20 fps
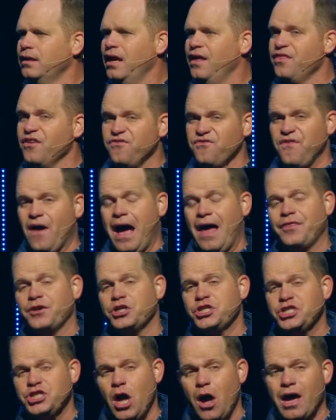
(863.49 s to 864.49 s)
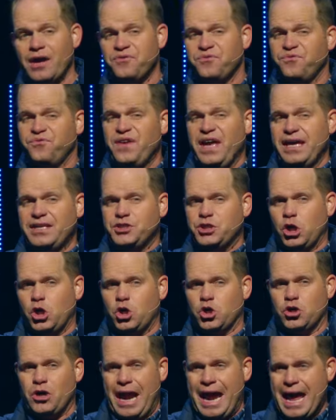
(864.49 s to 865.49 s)
And the Father saw it fit to
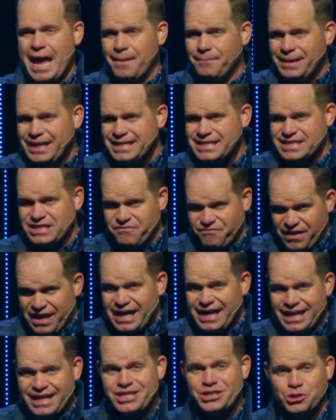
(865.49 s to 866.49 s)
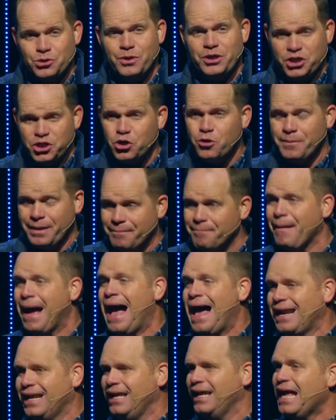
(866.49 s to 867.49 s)
cram His divinity into a human
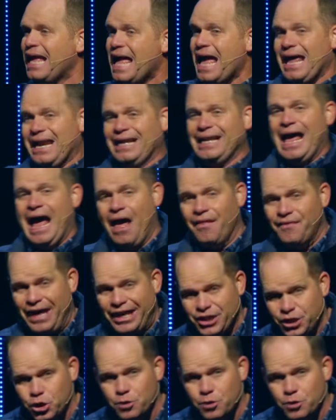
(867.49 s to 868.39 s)
body and allow that